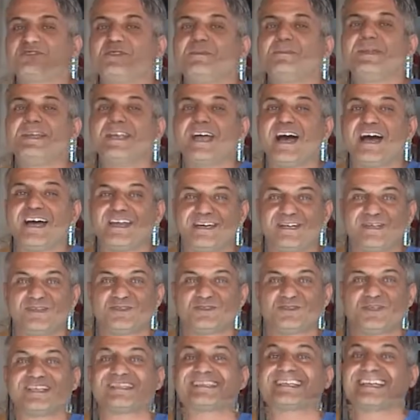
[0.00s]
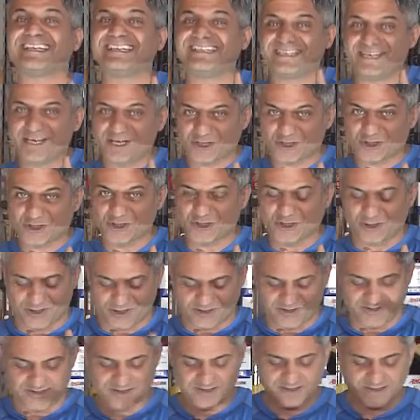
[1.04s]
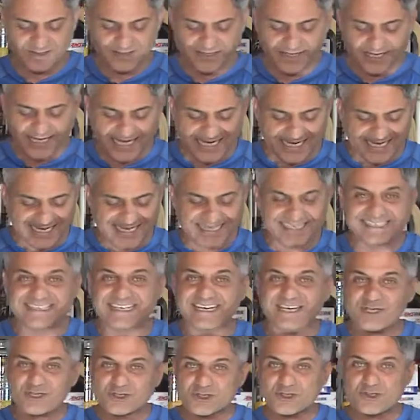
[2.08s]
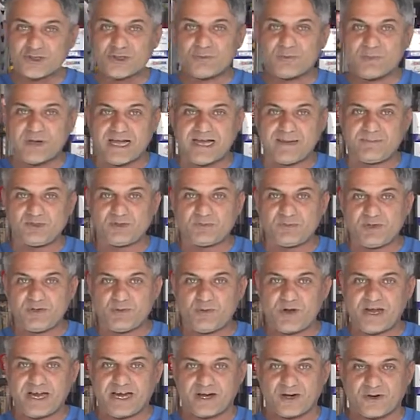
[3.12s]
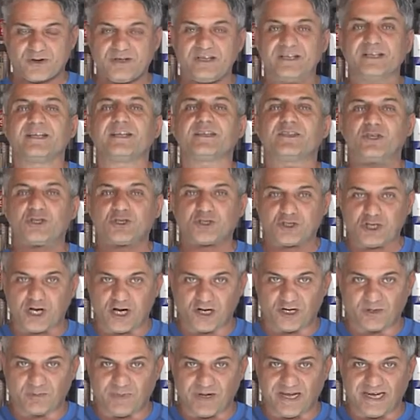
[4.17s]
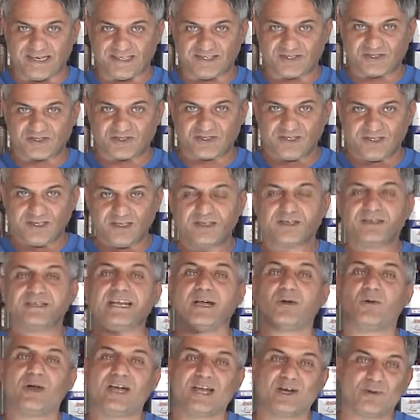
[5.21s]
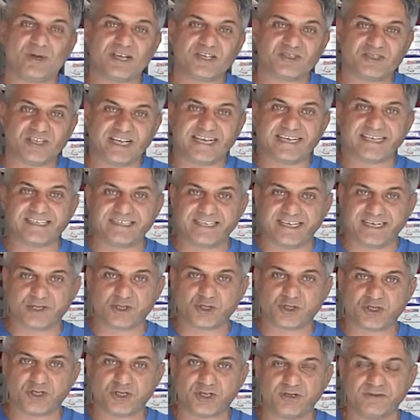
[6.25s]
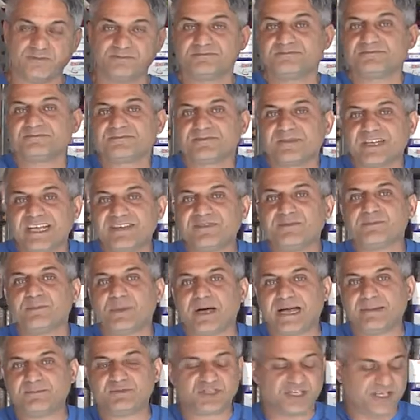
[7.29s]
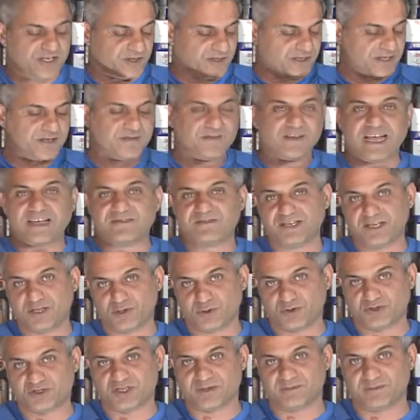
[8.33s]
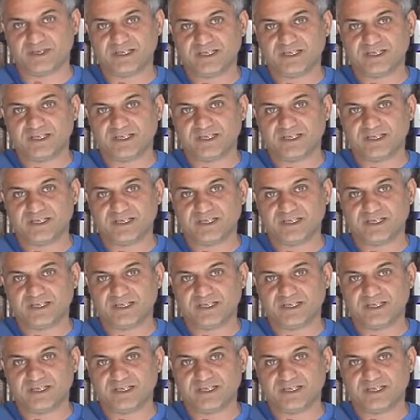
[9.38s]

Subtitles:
to be honest, it's conditional. A conditional Bob's Beware. The shark bites. Now, why do I say conditional? Even Bob's guilty of having used them.